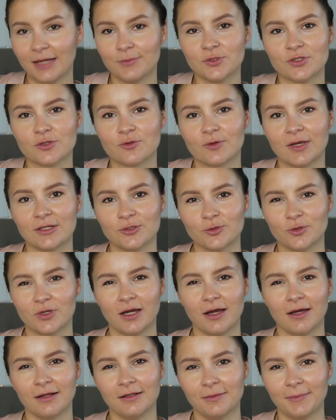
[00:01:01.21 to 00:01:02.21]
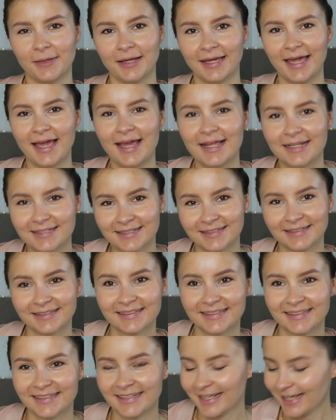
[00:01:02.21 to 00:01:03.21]
I'm just trying to cuddle my cat
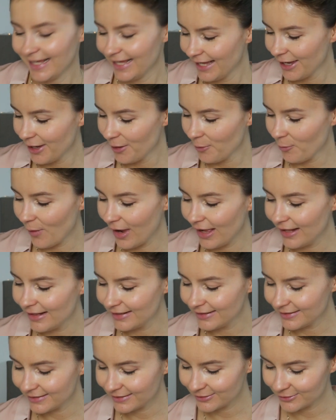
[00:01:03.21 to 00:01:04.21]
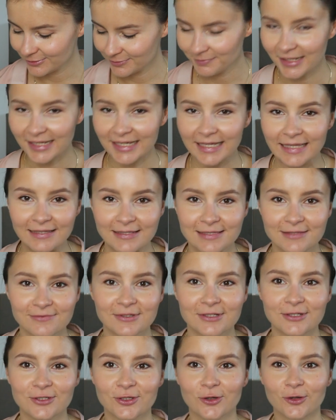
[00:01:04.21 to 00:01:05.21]
while making this
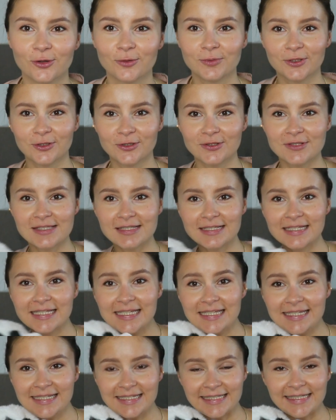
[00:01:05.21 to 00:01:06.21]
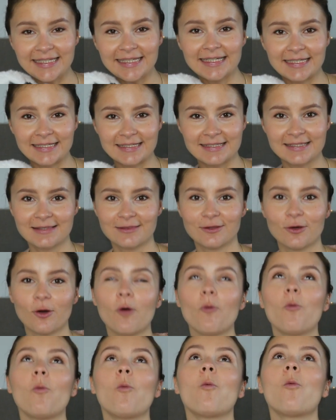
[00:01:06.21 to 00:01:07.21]
video because he is
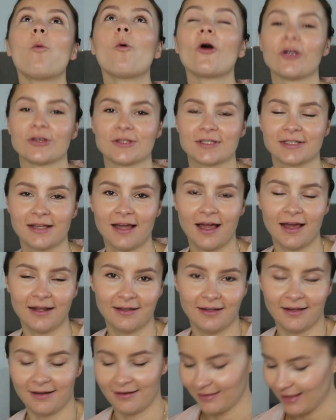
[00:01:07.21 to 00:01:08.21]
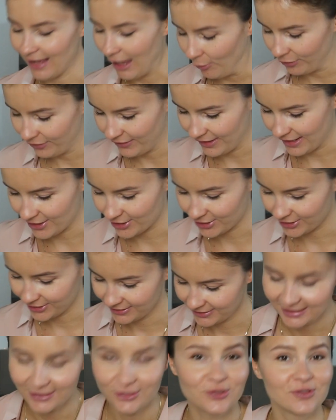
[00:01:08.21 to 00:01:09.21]
the worst cuddler out there.
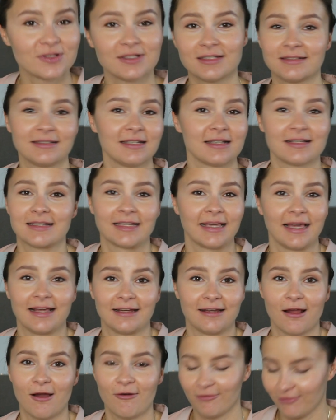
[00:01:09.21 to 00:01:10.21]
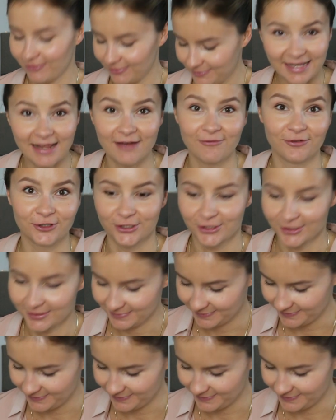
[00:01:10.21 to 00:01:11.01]
He just doesn't get enough. Never.